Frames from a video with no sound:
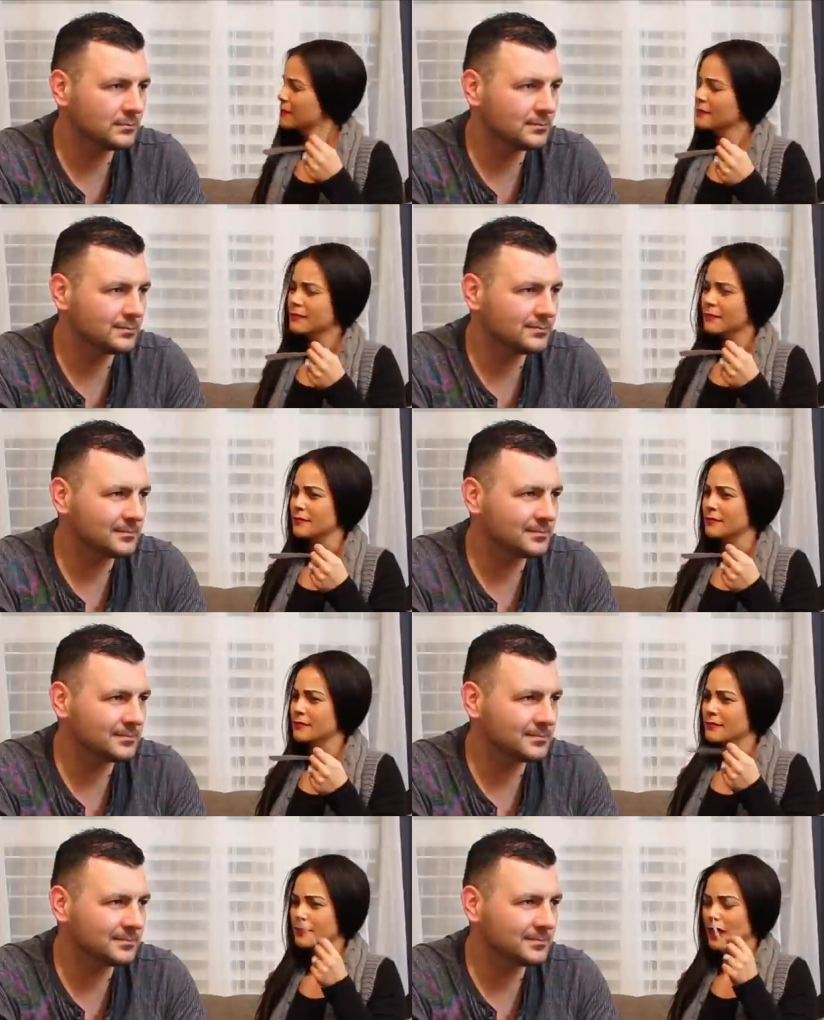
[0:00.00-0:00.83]
Speaker 1: Hmm.
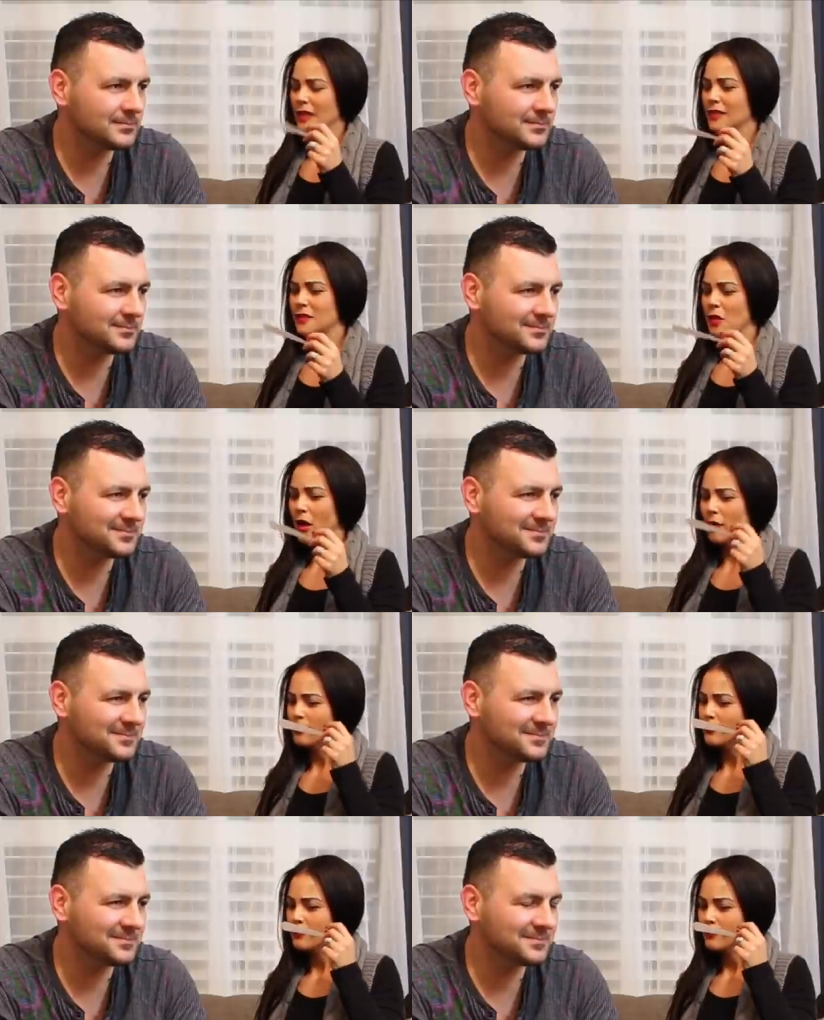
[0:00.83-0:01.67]
It's
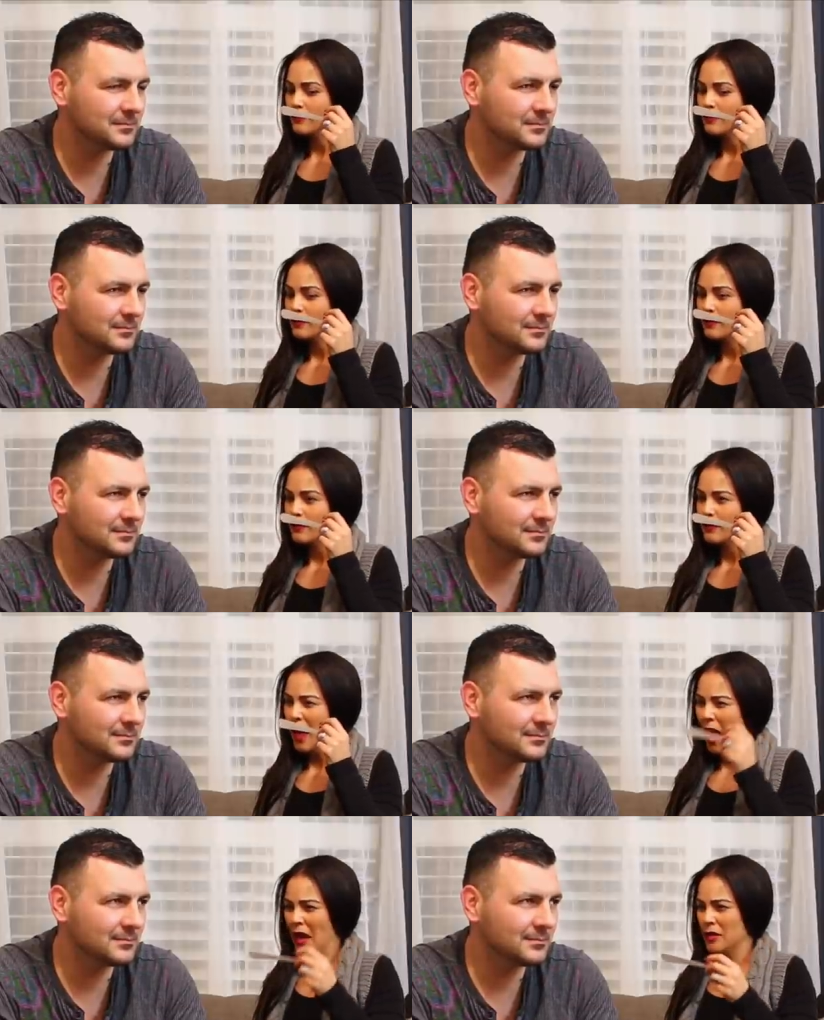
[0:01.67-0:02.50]
not
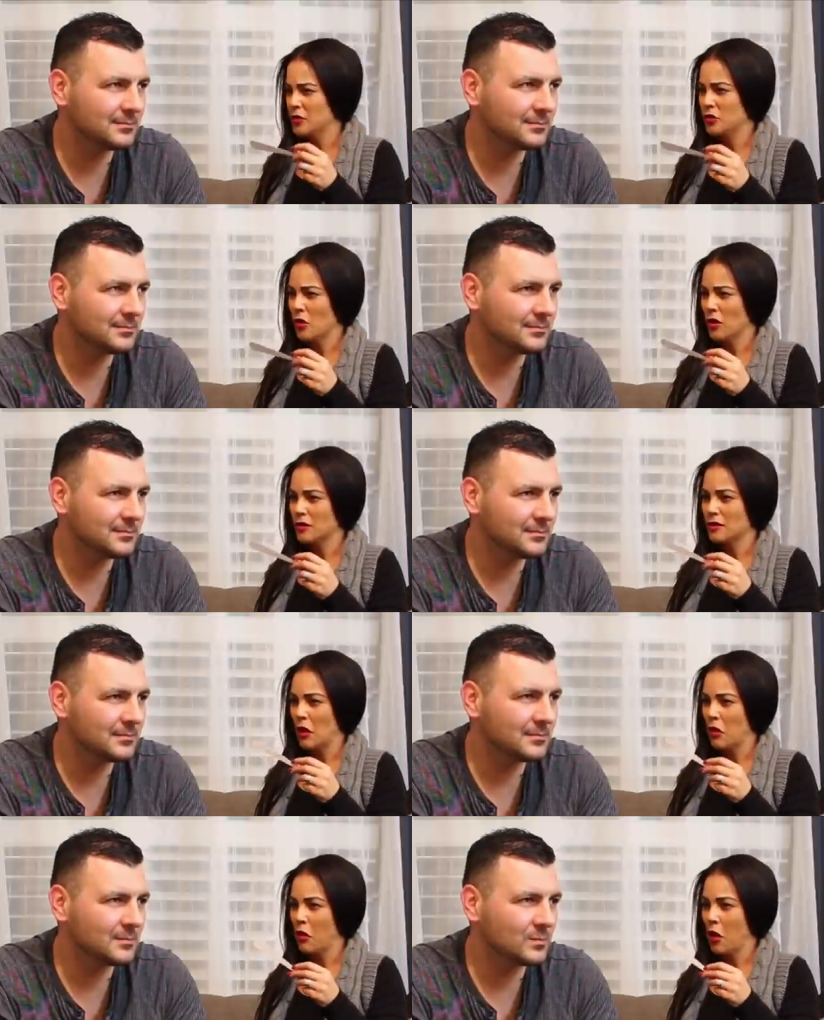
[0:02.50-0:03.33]
as strong as
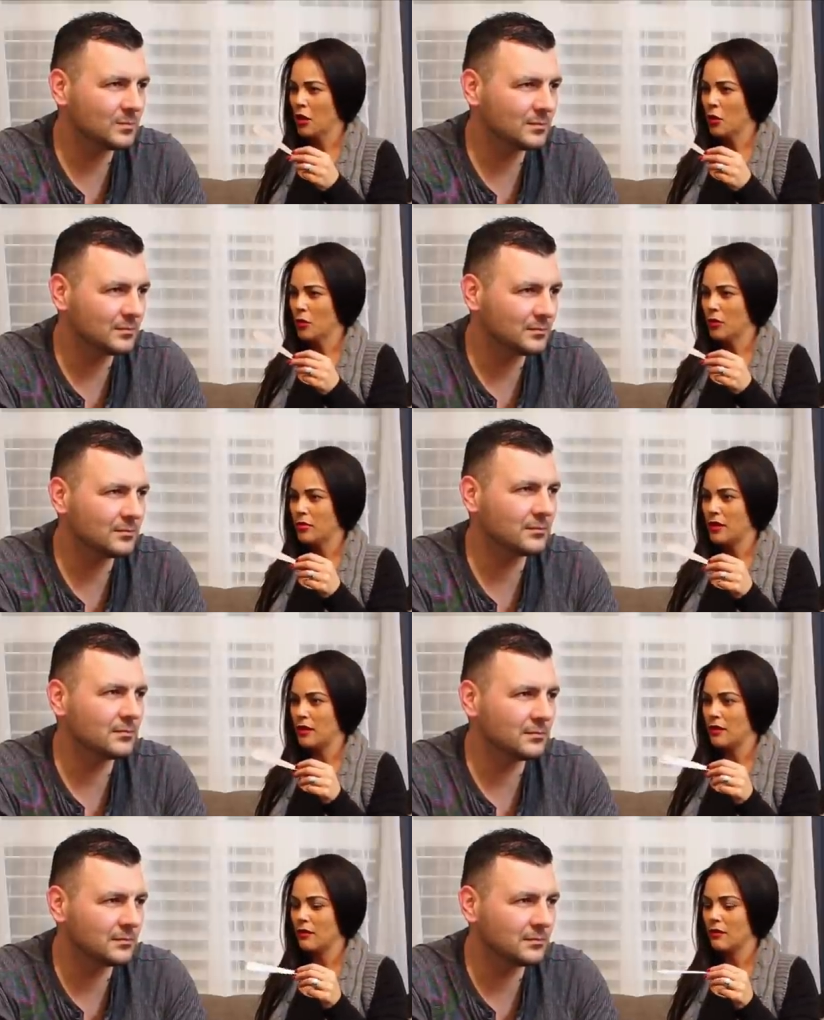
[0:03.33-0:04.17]
I thought it would
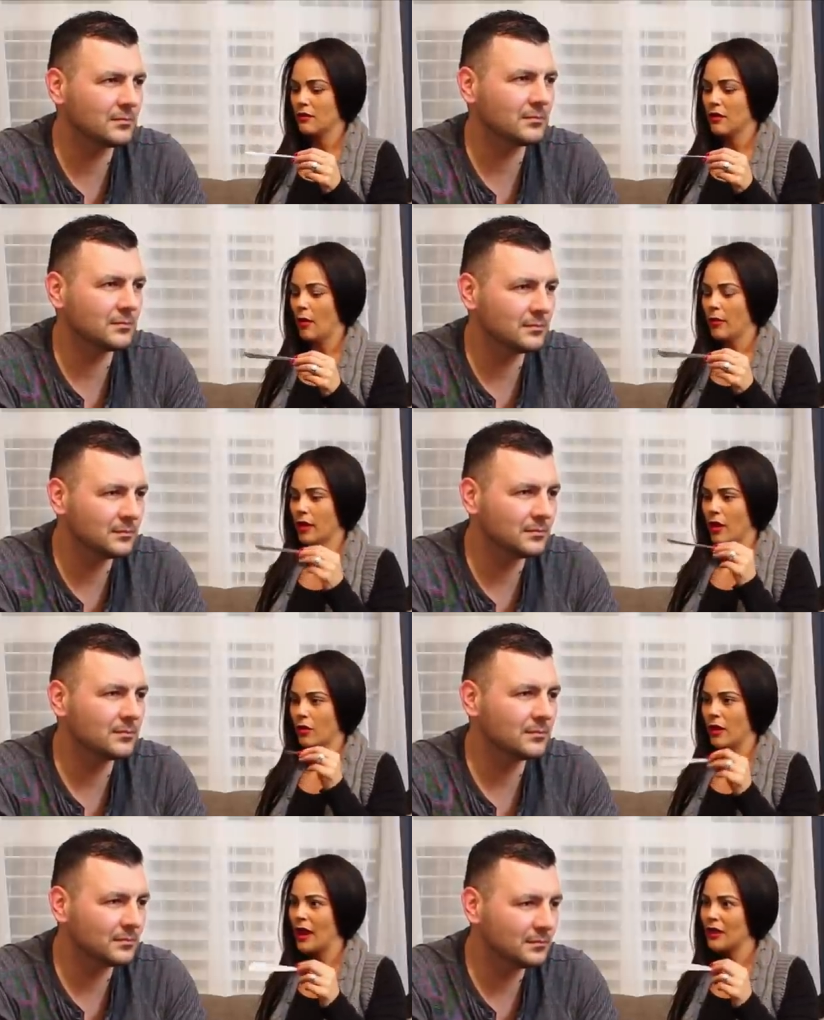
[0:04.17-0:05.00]
be coming
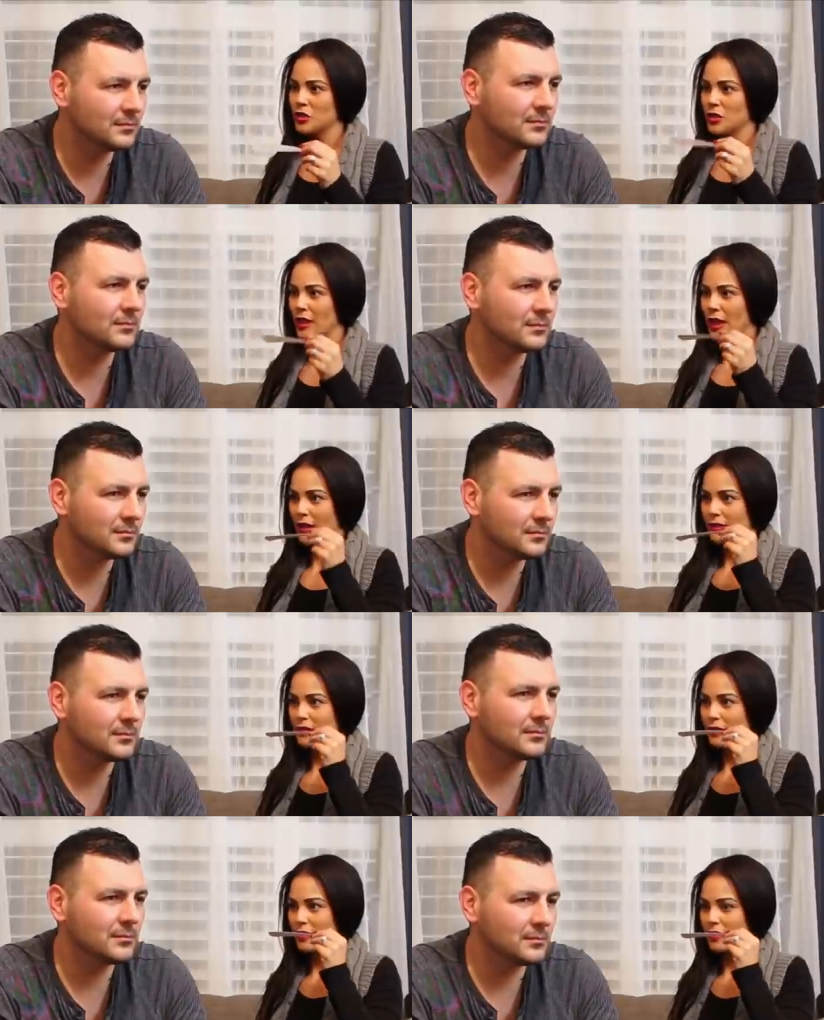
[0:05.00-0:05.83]
out. It actually
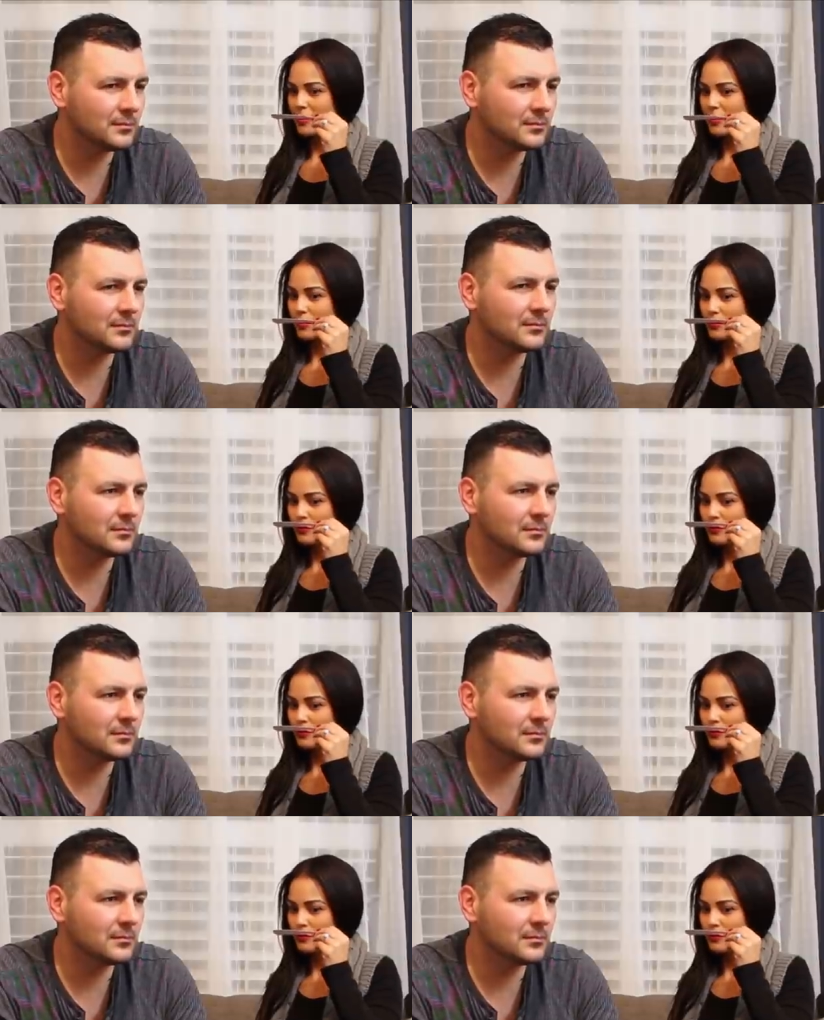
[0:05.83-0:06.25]
has a